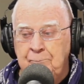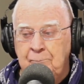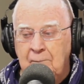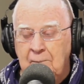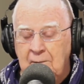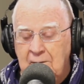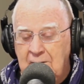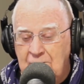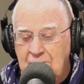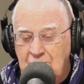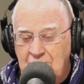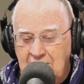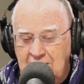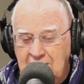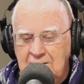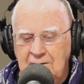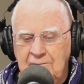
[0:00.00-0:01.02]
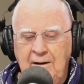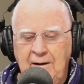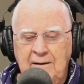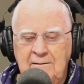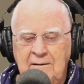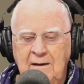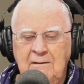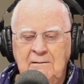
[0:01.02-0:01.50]
Their sense of
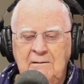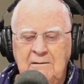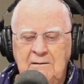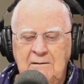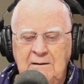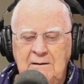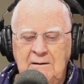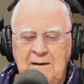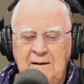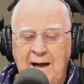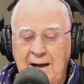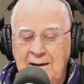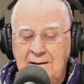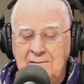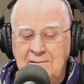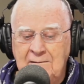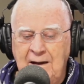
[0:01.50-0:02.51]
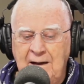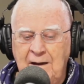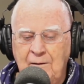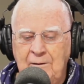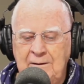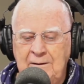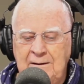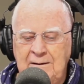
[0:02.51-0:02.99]
identity as
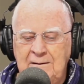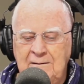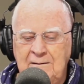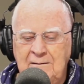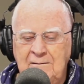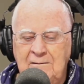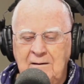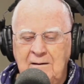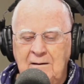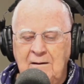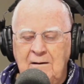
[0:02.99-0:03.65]
Taiwanese.